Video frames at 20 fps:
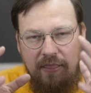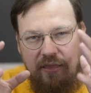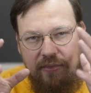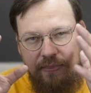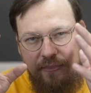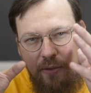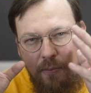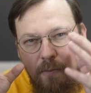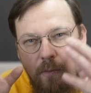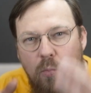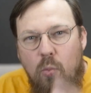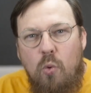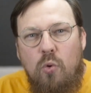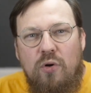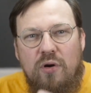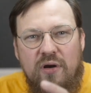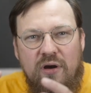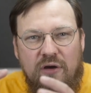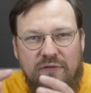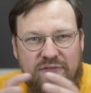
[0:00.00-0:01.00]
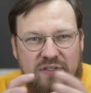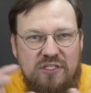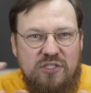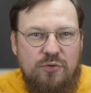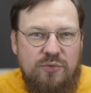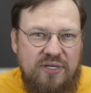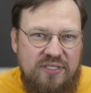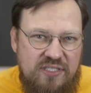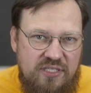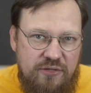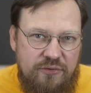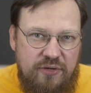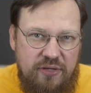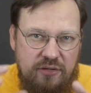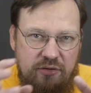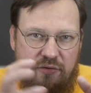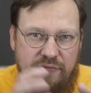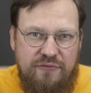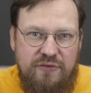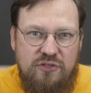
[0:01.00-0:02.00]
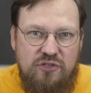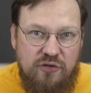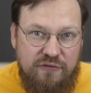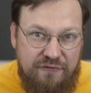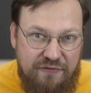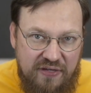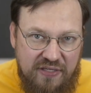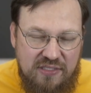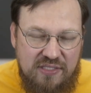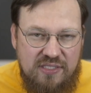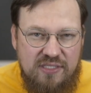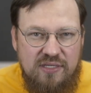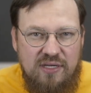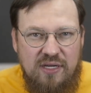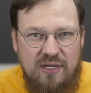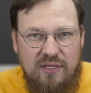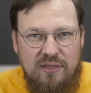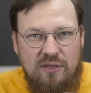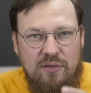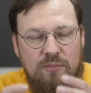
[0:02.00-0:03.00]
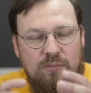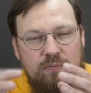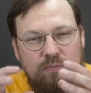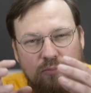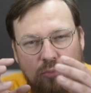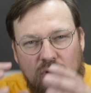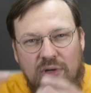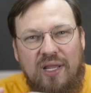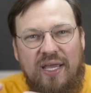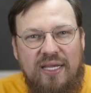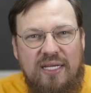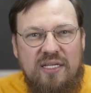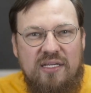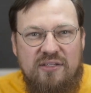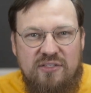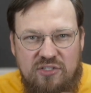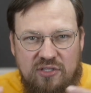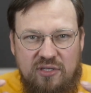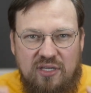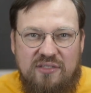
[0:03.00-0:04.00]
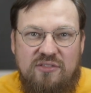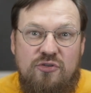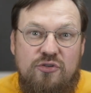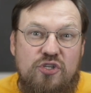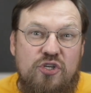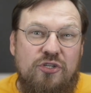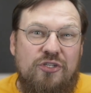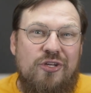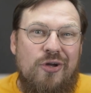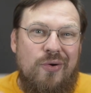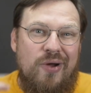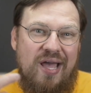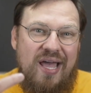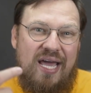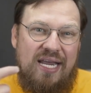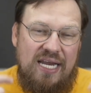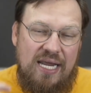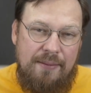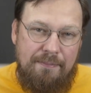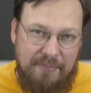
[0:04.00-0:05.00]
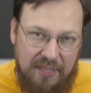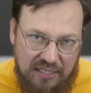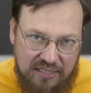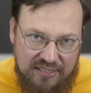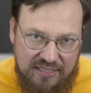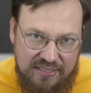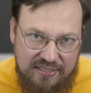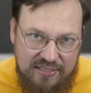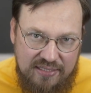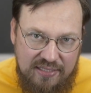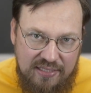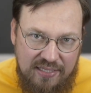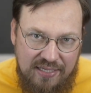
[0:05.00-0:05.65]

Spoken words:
The more of these criteria your feature fits, the more likely it is that you should go ahead and build it.